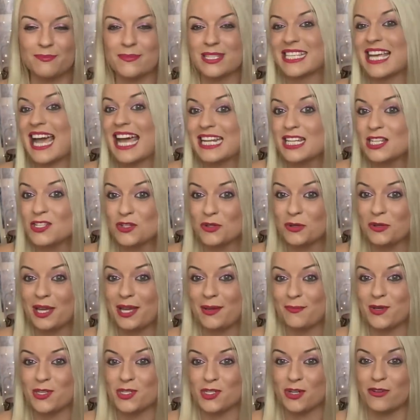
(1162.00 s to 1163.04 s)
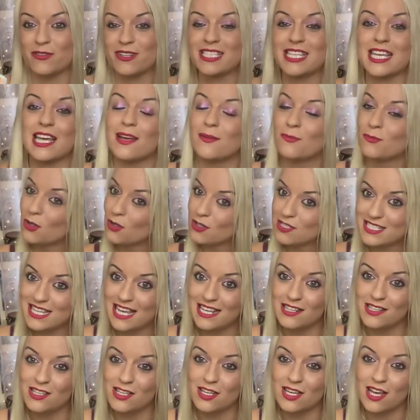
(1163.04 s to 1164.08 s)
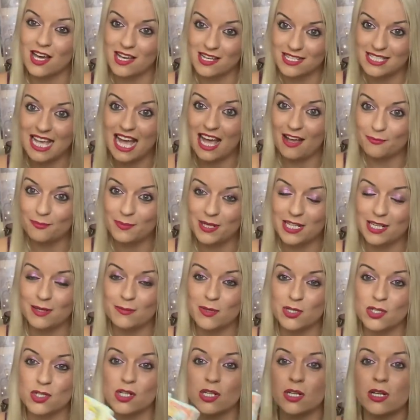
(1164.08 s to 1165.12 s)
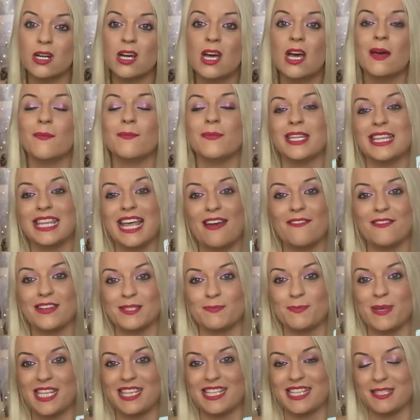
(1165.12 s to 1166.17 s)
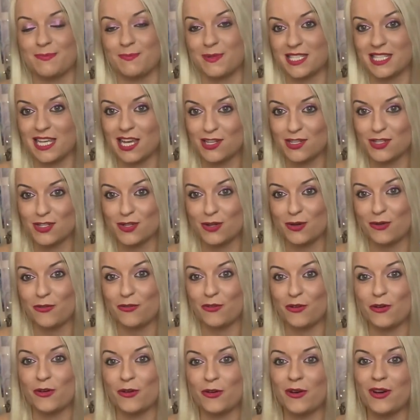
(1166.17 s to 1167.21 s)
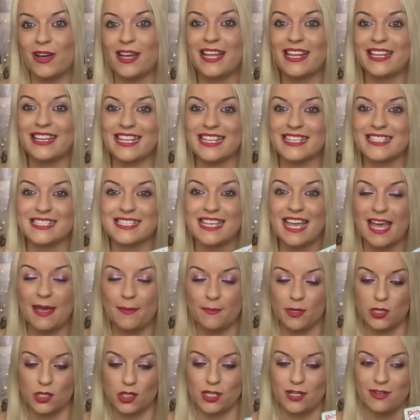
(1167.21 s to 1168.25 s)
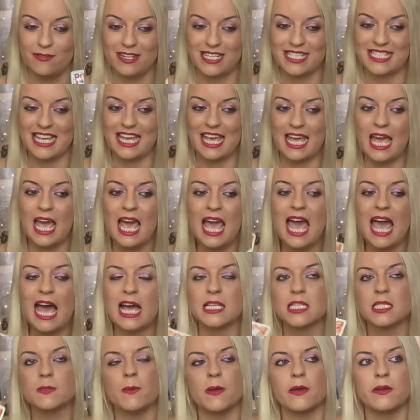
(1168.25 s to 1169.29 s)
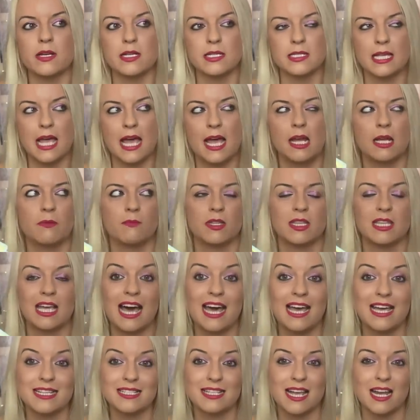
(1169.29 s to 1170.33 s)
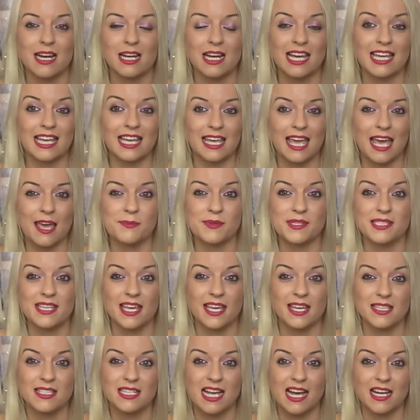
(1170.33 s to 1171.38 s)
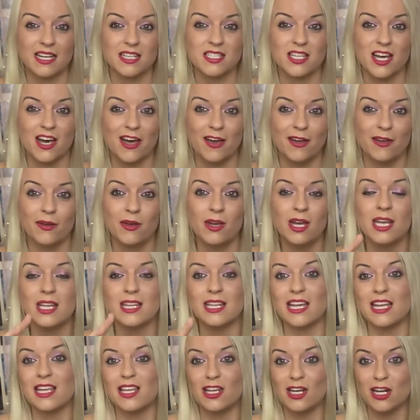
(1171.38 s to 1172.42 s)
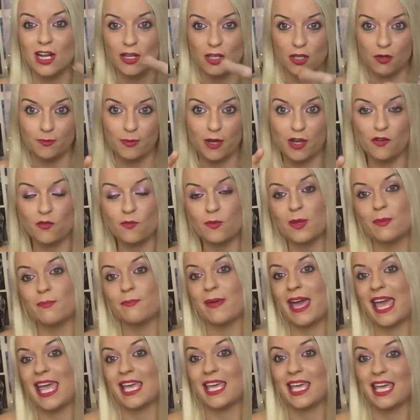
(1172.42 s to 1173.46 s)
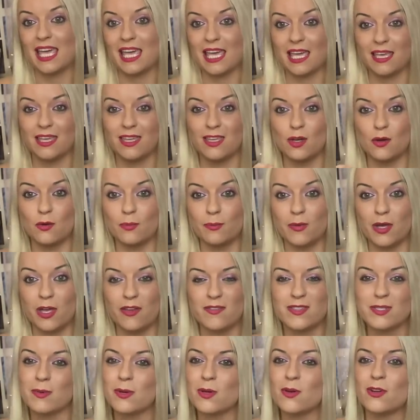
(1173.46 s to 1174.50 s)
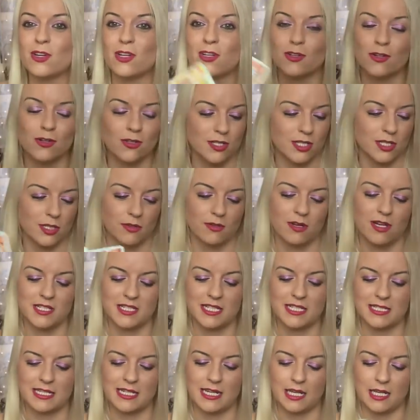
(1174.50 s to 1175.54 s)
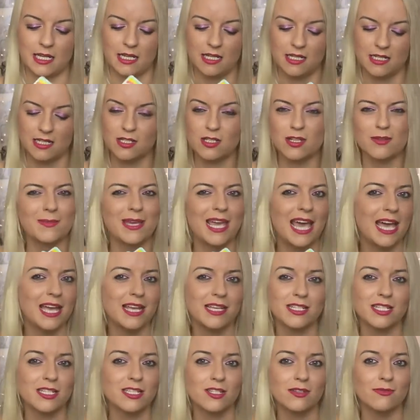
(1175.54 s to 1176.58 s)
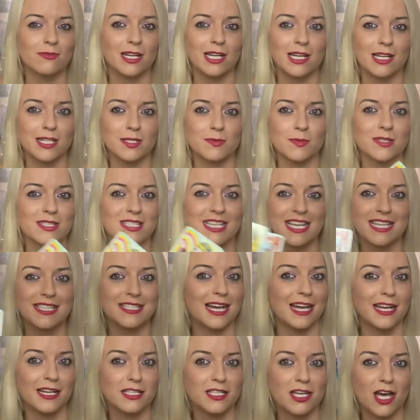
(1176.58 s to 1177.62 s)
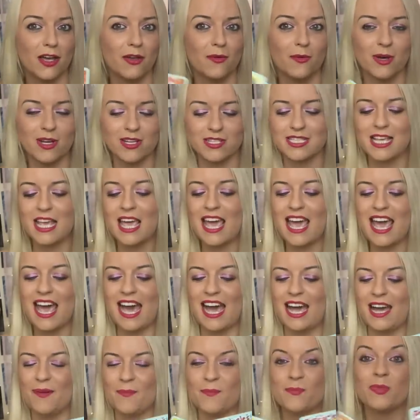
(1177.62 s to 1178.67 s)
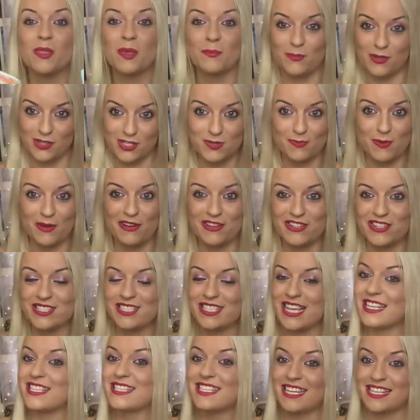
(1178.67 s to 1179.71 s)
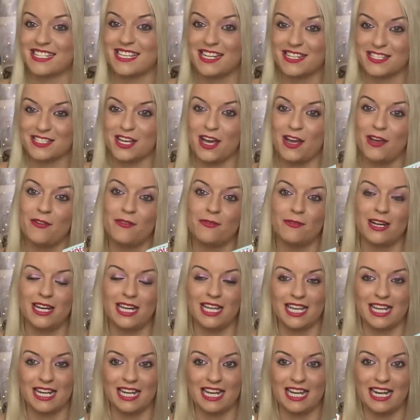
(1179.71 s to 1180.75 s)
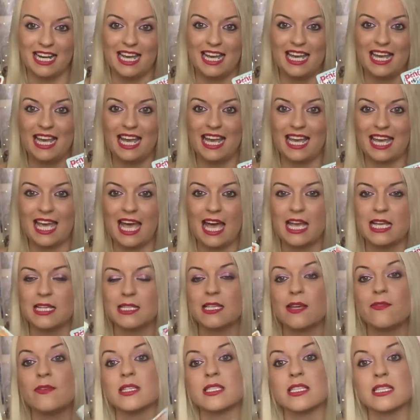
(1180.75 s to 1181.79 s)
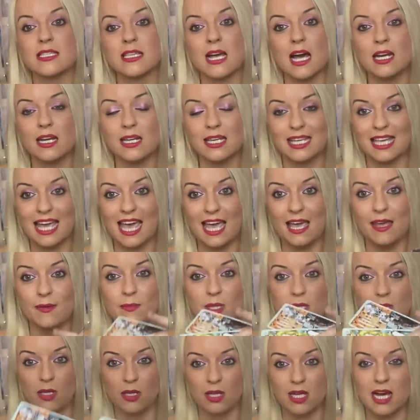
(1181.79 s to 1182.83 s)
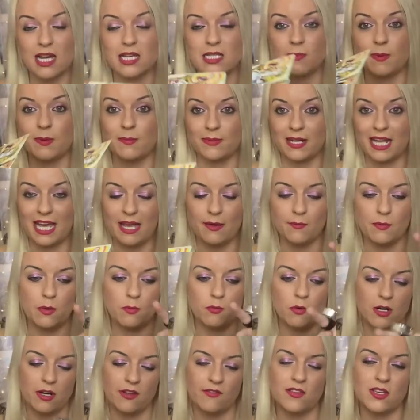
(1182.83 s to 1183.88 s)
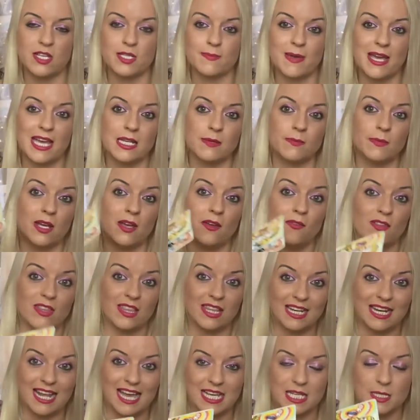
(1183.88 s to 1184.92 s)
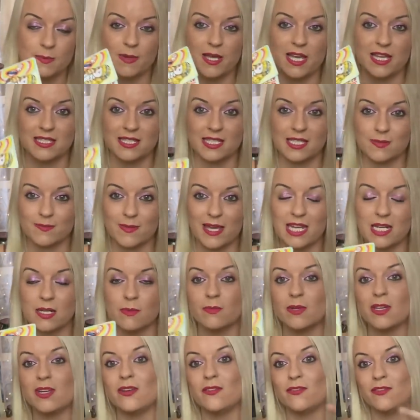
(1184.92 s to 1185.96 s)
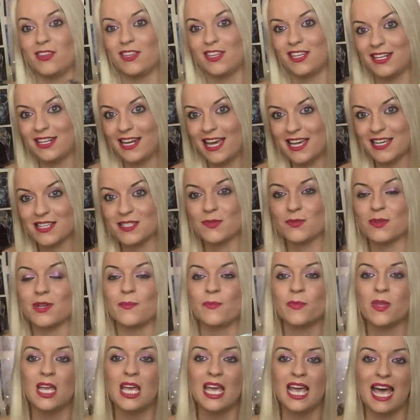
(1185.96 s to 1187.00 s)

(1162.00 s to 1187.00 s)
potential immaturity. I'm not saying that you guys have been immature, but there has been this potential for this immaturity. And Spirit is saying with that, it's kind of like a game of tic-tac-toe that, you know, you've both been making your moves. We call it noughts and crosses in England. It took me ages to realise what tic-tac-toe was, um, but Spirit just said tic-tac-toe really clearly, okay? So it's this kind of game that you guys have been playing where one of you's made a move and the next person's made a move and the next one.